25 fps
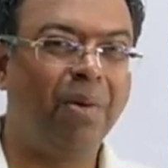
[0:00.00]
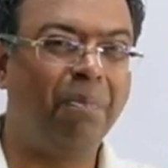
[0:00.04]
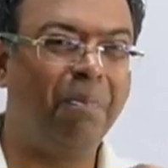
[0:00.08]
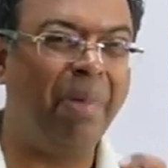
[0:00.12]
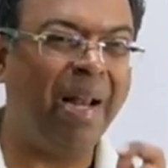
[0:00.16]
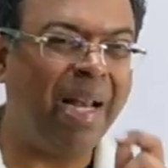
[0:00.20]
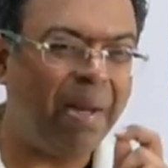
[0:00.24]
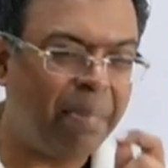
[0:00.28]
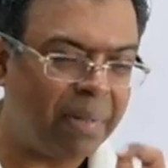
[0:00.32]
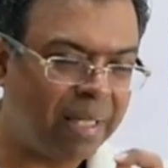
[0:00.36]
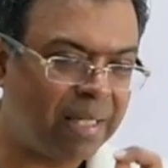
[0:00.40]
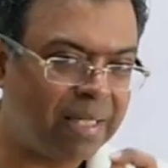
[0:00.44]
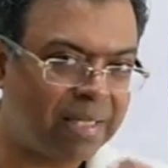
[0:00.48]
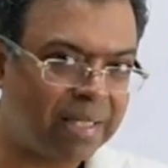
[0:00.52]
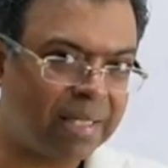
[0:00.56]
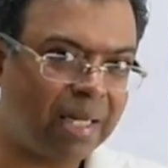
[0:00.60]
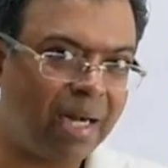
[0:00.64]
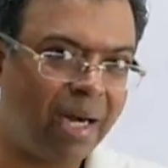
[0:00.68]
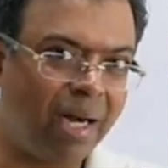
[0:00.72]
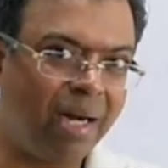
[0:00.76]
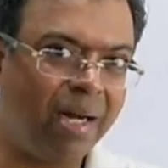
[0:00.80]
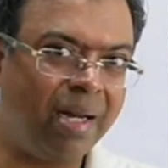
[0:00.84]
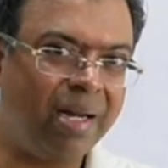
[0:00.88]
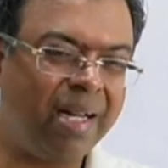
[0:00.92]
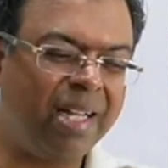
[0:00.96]
Now, belly button
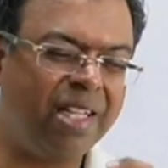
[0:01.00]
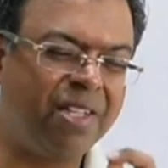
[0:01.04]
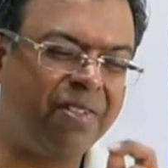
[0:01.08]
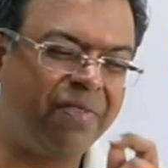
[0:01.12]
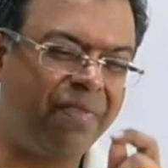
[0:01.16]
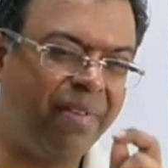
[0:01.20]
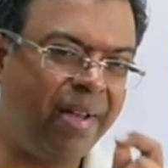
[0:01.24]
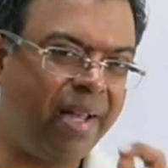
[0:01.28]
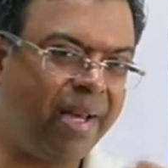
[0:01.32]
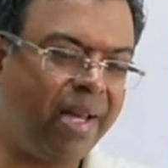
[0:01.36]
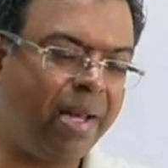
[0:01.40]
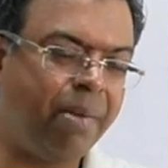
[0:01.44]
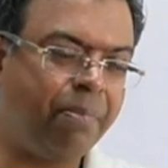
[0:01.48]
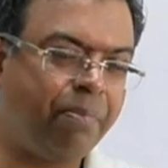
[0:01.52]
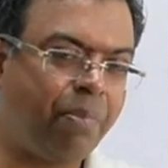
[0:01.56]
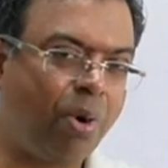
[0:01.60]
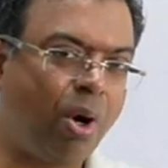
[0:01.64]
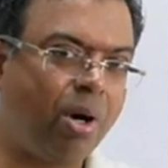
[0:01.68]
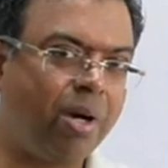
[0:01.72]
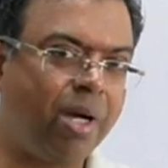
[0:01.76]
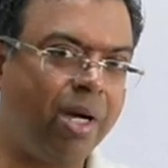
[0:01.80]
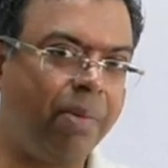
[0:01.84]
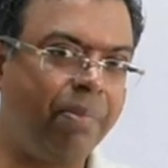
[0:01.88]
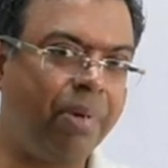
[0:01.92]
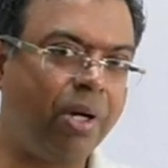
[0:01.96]
scar is very
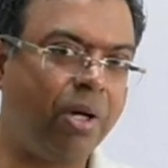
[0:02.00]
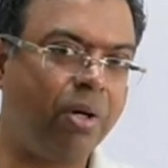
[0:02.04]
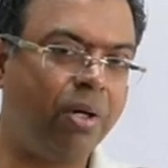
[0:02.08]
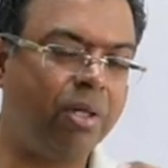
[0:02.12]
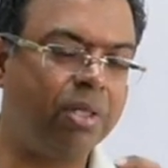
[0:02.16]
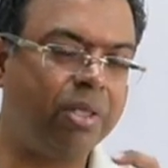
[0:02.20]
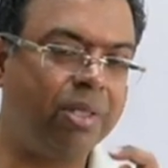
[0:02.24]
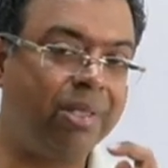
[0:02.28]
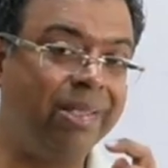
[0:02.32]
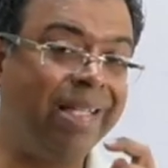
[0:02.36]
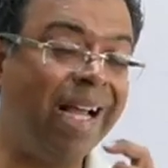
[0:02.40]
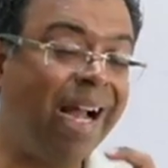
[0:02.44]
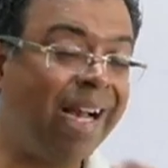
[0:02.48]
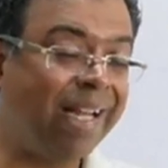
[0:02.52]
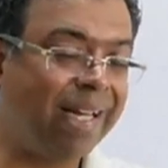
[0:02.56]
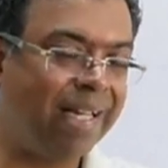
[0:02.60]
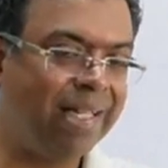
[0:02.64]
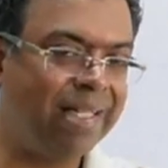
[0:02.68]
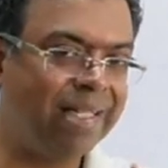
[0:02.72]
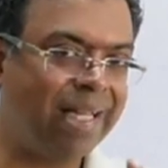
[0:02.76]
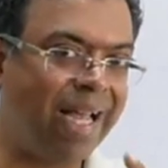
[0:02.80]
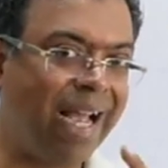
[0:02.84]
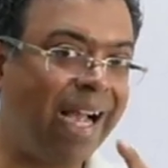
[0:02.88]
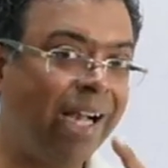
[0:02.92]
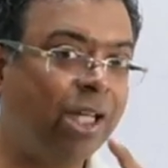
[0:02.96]
important because that
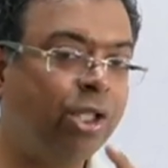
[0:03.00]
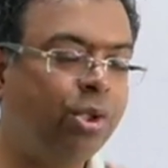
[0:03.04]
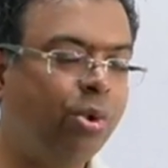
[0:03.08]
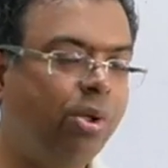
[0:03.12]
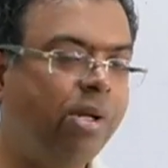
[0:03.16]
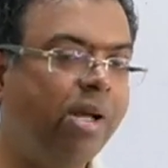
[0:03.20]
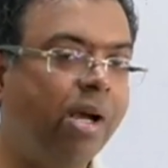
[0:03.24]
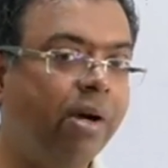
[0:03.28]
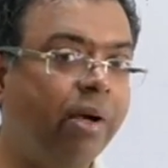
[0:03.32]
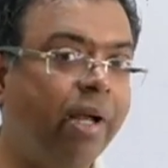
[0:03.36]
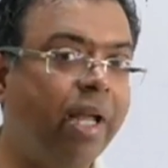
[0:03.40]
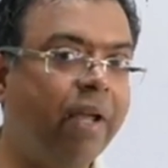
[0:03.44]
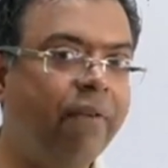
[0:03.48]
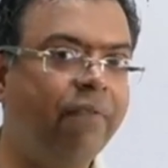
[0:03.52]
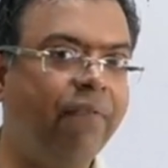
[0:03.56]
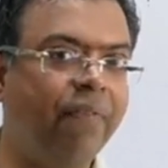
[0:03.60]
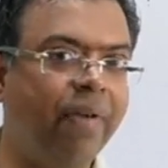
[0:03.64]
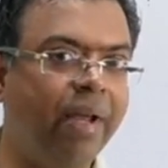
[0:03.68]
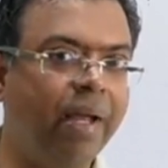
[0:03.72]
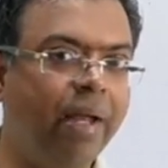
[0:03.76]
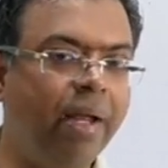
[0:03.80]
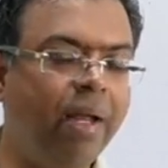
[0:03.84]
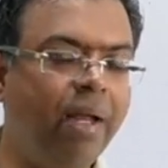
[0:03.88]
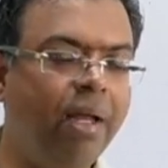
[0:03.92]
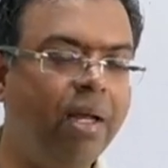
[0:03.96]
is actually a
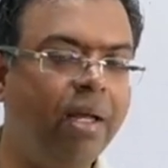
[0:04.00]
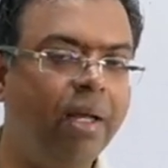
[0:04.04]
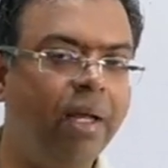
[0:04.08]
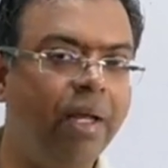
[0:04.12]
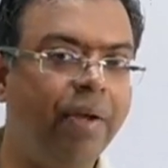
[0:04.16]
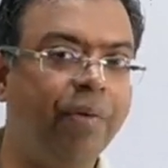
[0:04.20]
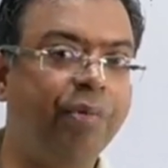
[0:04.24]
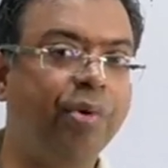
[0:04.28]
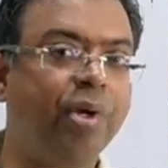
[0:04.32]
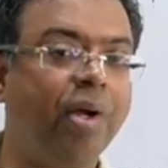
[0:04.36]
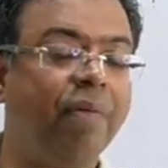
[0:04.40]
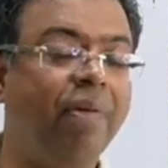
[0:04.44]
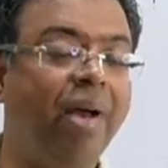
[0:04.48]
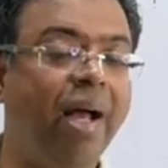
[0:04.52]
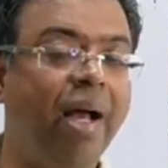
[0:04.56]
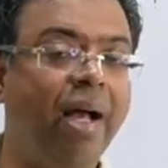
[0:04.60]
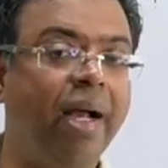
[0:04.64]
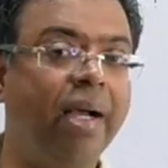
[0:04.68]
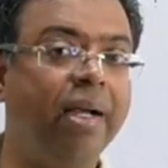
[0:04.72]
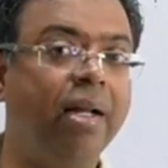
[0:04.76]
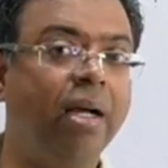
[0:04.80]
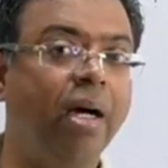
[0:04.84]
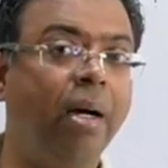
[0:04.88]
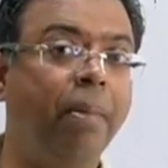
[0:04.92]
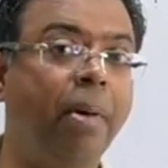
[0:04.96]
giveaway if we have
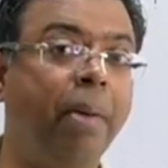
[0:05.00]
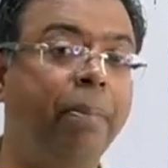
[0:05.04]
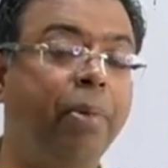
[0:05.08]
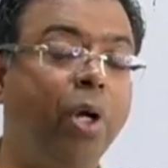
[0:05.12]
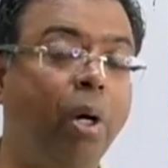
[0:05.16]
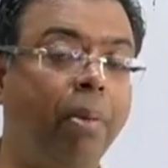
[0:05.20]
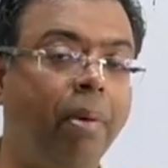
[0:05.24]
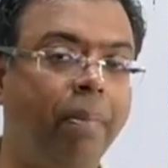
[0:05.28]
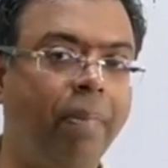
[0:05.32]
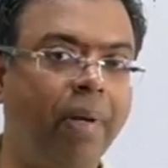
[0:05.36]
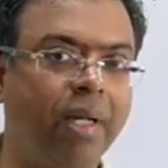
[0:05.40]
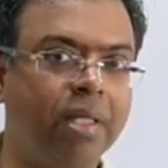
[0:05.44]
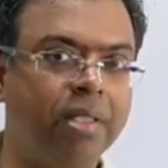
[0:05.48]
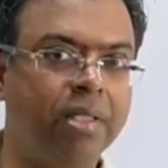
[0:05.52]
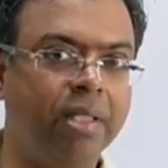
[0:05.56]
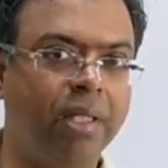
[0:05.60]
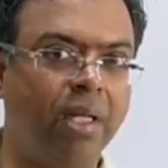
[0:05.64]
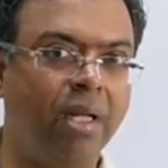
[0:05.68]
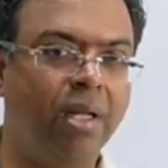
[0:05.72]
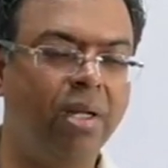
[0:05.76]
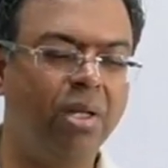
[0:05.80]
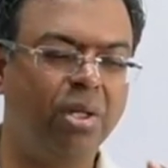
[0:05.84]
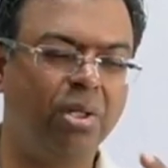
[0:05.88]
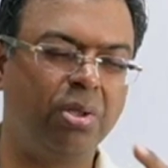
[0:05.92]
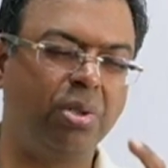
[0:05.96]
had an
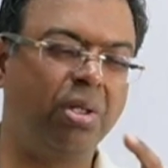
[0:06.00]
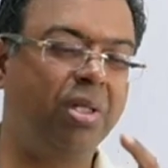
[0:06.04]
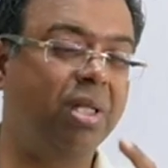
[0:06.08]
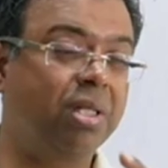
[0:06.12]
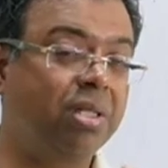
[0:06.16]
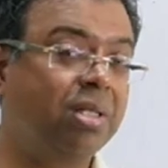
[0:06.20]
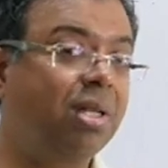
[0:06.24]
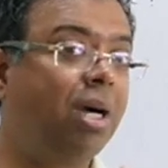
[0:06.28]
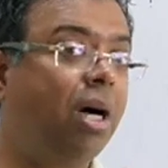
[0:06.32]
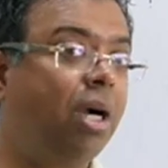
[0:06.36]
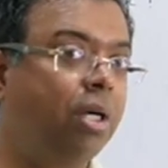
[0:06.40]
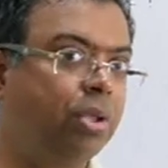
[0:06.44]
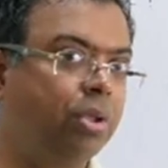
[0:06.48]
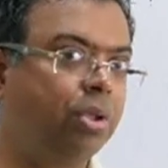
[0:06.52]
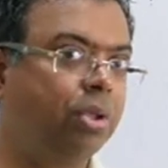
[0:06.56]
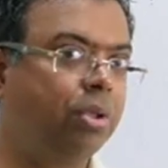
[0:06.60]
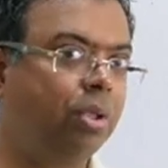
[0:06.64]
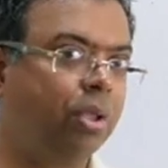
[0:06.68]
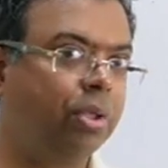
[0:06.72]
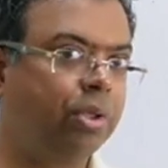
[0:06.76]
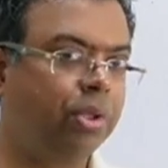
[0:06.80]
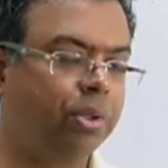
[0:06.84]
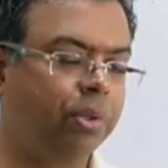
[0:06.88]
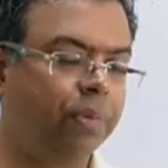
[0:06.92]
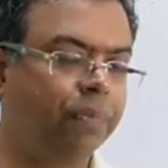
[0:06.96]
abdominoplasty. So the scar
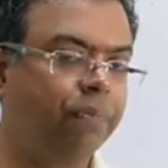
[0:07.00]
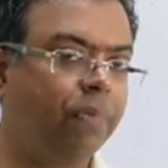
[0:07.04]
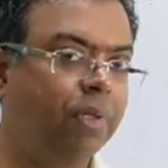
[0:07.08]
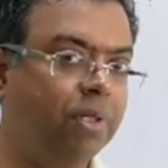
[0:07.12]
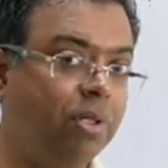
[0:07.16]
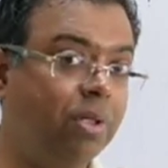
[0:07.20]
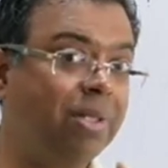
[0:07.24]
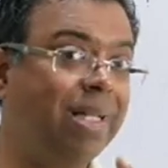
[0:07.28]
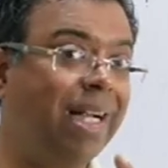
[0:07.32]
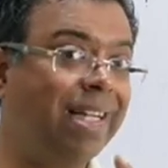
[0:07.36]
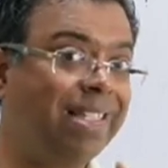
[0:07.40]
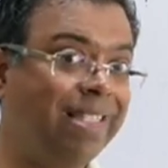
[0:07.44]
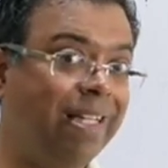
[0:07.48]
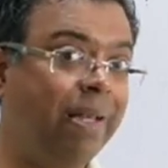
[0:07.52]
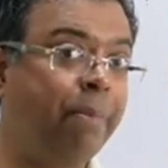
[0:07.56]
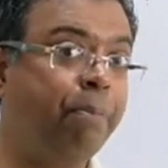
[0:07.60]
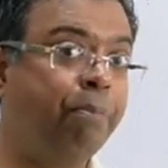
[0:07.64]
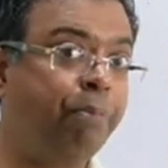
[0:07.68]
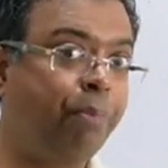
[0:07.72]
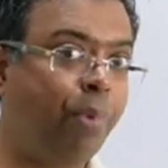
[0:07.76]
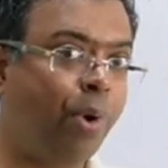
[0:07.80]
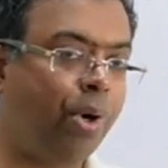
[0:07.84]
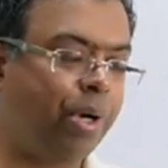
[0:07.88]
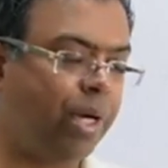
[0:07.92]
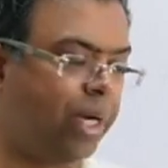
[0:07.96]
should not show. So that's
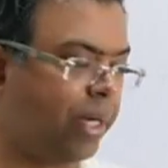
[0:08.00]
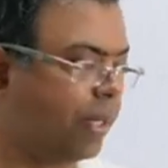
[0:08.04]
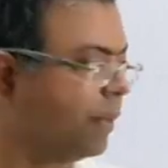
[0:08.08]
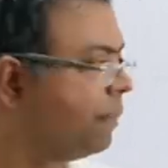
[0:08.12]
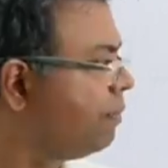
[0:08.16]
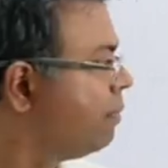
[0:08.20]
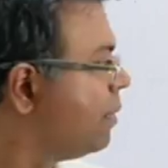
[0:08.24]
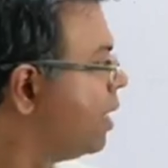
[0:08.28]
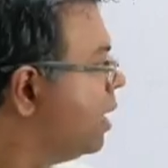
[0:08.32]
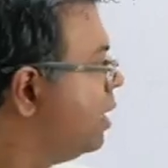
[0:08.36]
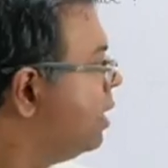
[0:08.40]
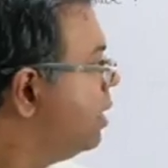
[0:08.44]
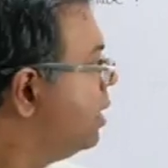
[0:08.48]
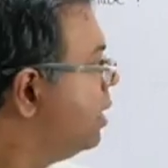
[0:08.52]
important.